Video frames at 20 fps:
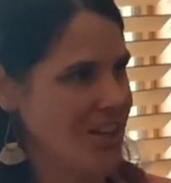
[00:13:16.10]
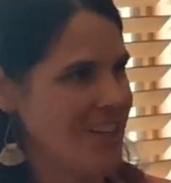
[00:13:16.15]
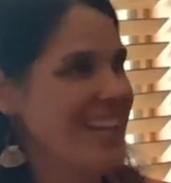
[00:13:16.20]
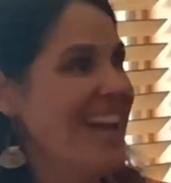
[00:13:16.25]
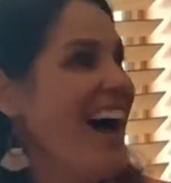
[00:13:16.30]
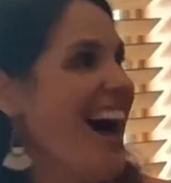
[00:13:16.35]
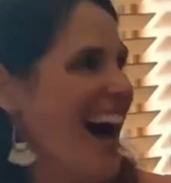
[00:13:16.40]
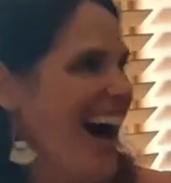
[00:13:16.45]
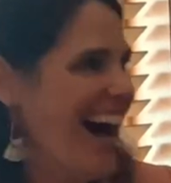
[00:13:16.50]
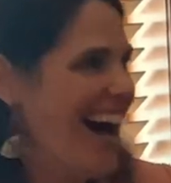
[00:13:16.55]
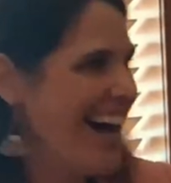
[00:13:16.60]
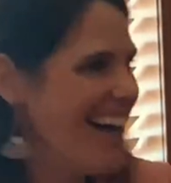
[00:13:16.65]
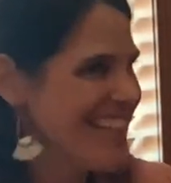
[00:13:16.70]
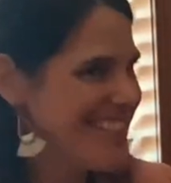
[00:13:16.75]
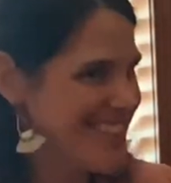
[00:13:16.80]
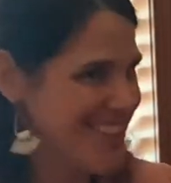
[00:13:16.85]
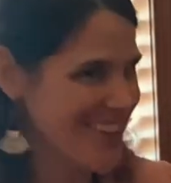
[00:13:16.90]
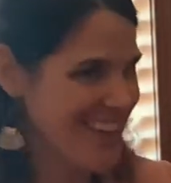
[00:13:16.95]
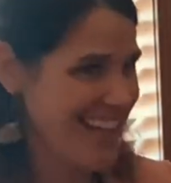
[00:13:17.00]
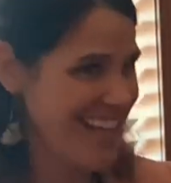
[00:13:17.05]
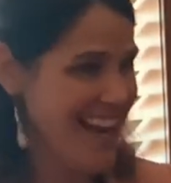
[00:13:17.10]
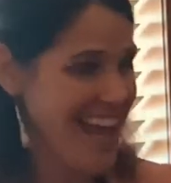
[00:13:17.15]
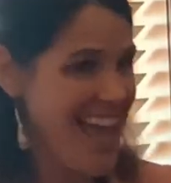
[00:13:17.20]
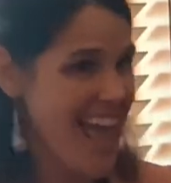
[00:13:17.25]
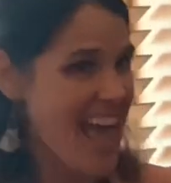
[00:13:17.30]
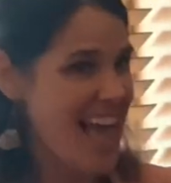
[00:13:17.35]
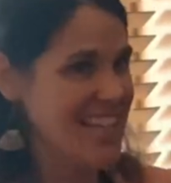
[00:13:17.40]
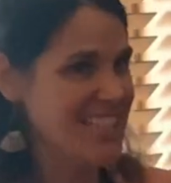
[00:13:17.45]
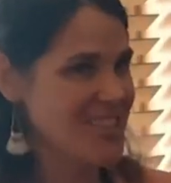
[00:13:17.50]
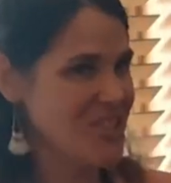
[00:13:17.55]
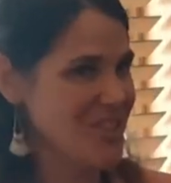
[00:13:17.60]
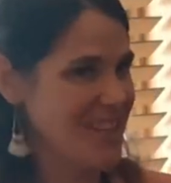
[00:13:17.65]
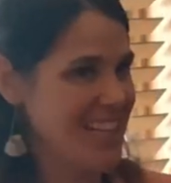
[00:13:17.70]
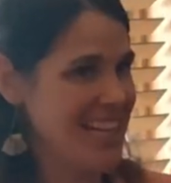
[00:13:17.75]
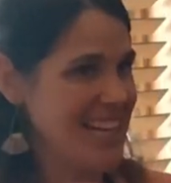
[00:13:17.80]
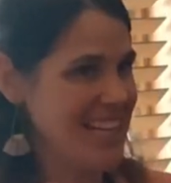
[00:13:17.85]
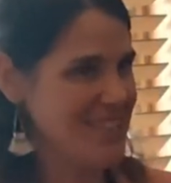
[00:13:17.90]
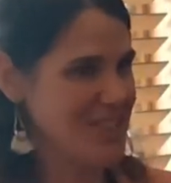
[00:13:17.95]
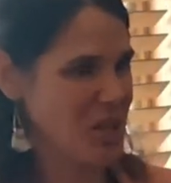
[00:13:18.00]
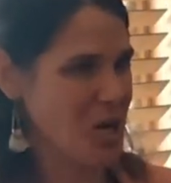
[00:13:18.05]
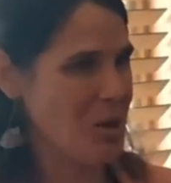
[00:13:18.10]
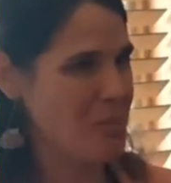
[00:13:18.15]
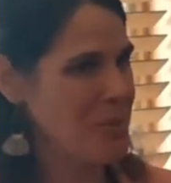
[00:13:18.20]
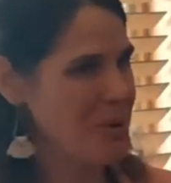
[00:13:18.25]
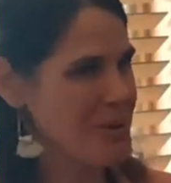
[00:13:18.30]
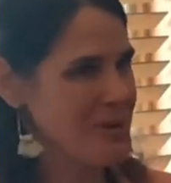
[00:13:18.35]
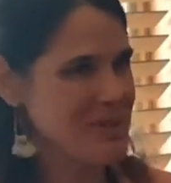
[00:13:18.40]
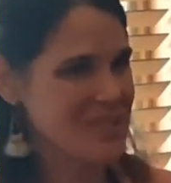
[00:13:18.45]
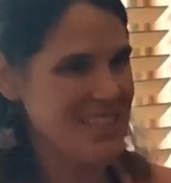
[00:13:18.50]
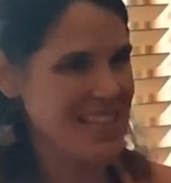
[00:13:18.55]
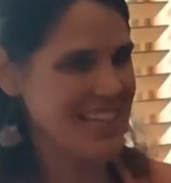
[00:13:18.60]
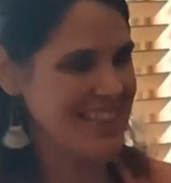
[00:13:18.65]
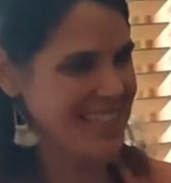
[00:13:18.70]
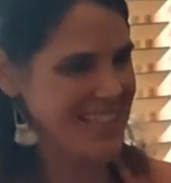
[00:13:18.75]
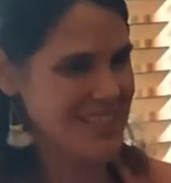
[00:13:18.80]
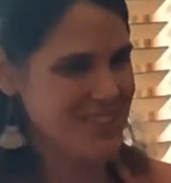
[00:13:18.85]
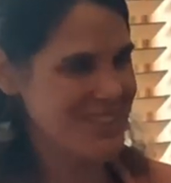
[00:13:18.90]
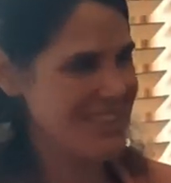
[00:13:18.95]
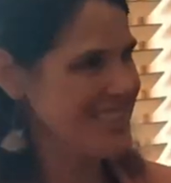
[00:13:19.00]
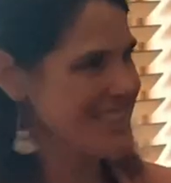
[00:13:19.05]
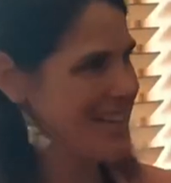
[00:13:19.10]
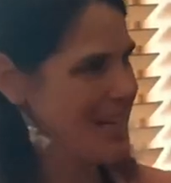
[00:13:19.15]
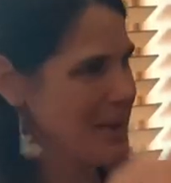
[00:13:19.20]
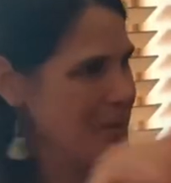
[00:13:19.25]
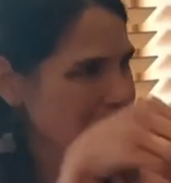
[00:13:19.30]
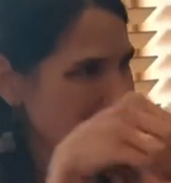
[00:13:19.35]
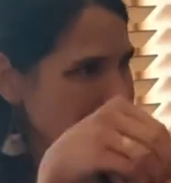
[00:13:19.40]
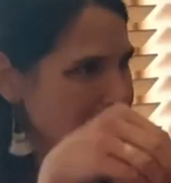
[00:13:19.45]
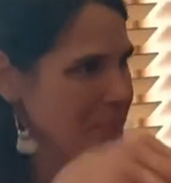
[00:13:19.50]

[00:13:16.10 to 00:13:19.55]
Yeah. so then it's almost like they just like